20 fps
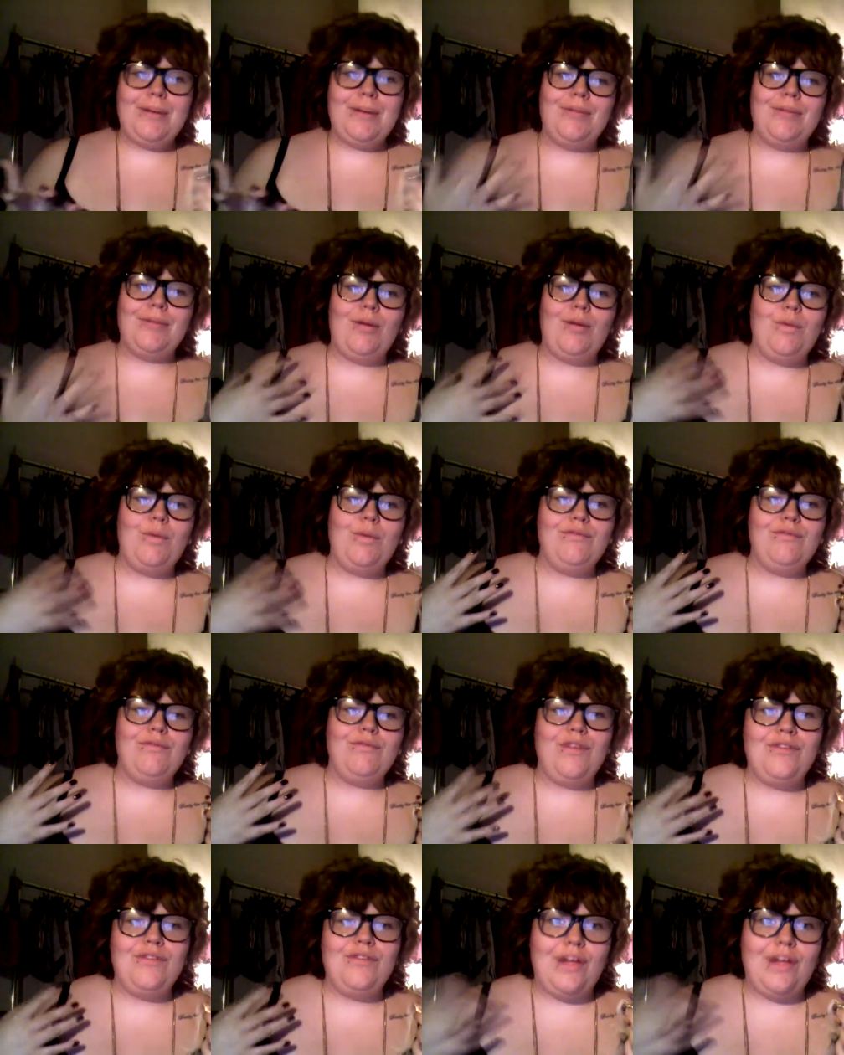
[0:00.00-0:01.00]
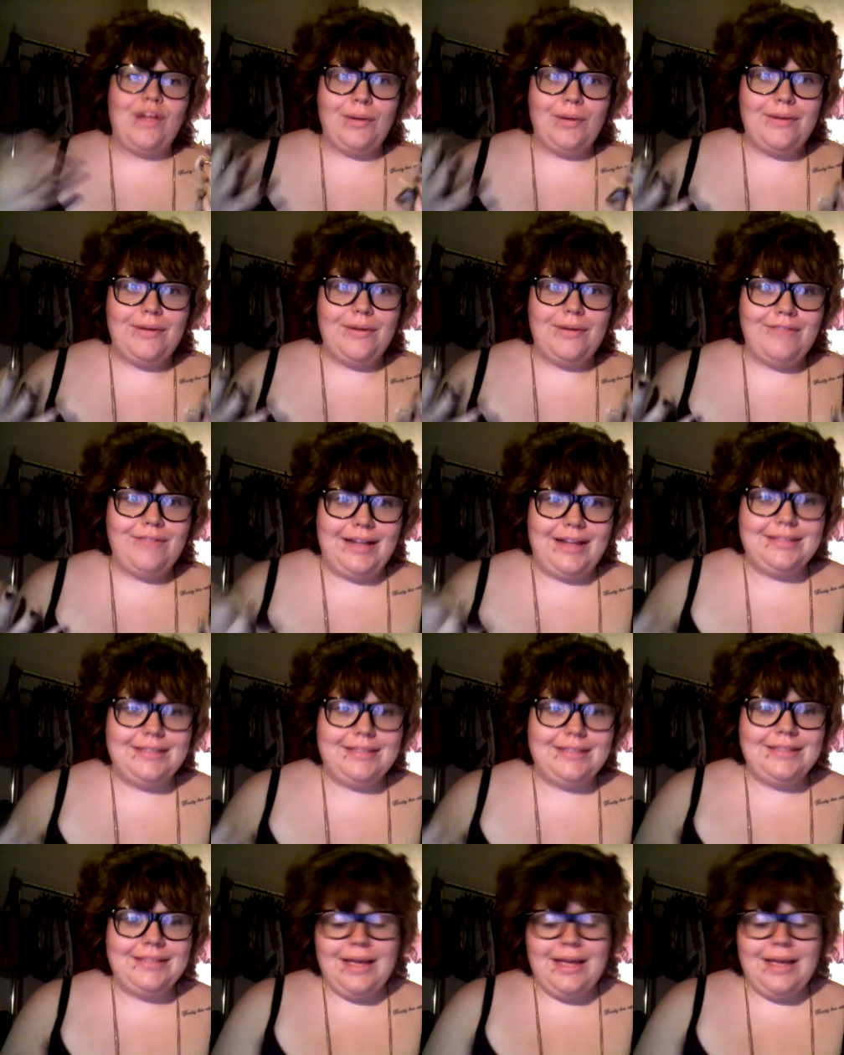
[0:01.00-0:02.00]
I'm not one for following
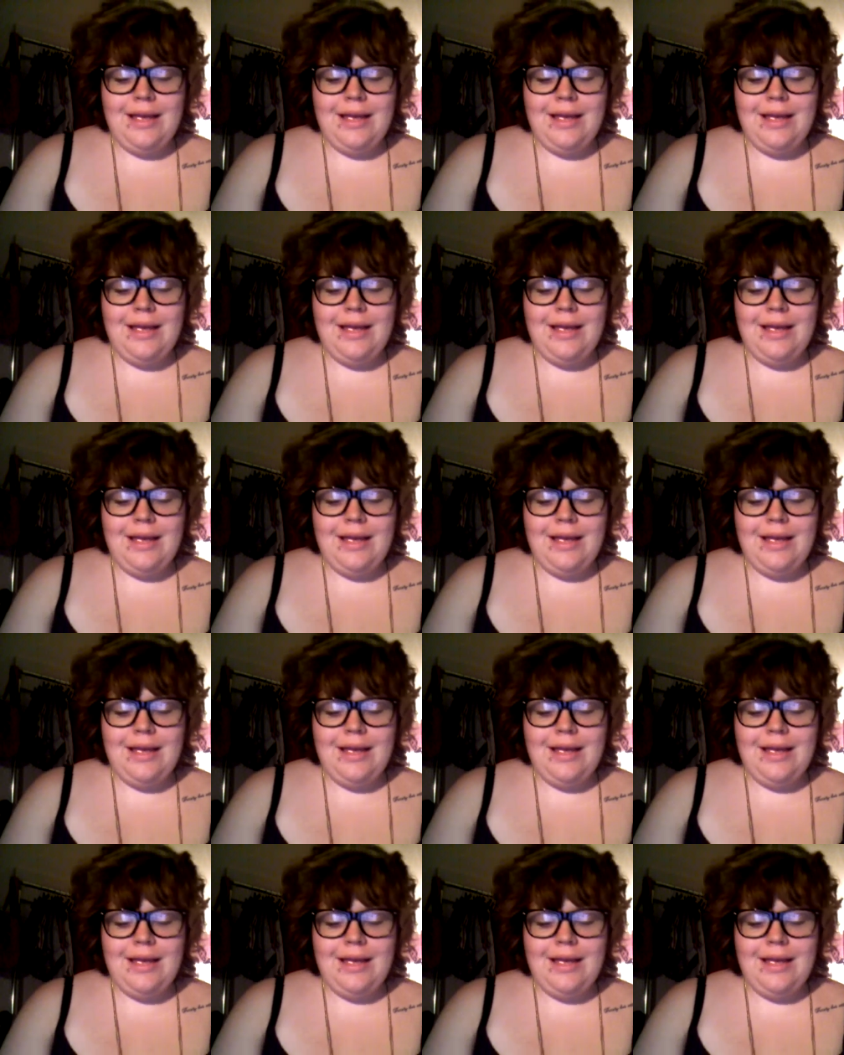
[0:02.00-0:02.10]
fads,